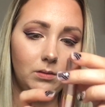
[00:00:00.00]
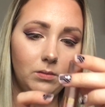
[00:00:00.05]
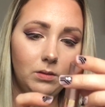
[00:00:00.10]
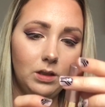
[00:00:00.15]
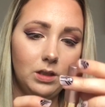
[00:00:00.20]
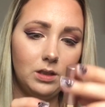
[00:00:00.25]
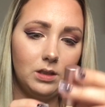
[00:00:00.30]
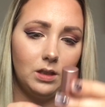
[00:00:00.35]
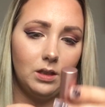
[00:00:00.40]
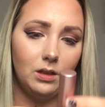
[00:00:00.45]
what
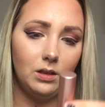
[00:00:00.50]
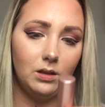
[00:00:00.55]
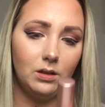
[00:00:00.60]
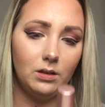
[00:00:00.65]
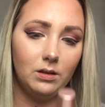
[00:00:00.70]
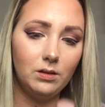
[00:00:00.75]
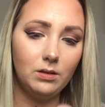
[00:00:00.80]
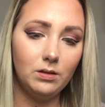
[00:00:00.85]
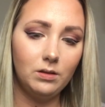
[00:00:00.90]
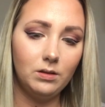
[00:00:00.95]
is it?
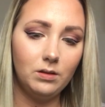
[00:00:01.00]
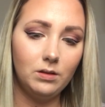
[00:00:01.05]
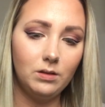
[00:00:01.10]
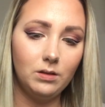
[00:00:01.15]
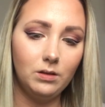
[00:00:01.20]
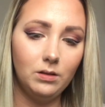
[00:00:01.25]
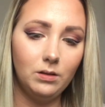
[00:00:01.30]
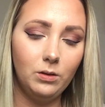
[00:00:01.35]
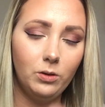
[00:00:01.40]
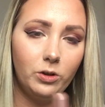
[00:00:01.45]

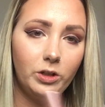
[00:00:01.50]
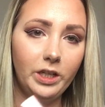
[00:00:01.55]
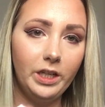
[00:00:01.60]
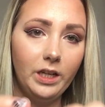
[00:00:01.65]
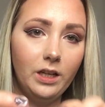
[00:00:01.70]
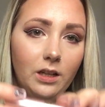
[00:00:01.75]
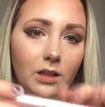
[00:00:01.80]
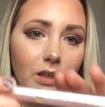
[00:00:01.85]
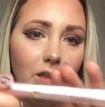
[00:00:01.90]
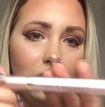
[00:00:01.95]

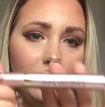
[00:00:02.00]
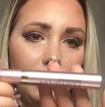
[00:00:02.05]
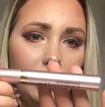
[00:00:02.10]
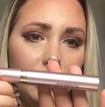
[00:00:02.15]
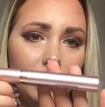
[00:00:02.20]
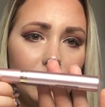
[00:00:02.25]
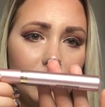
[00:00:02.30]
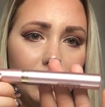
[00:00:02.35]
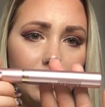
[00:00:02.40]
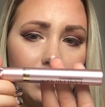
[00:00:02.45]
L'Oreal, I
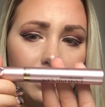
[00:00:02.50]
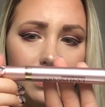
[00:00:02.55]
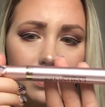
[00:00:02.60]
think?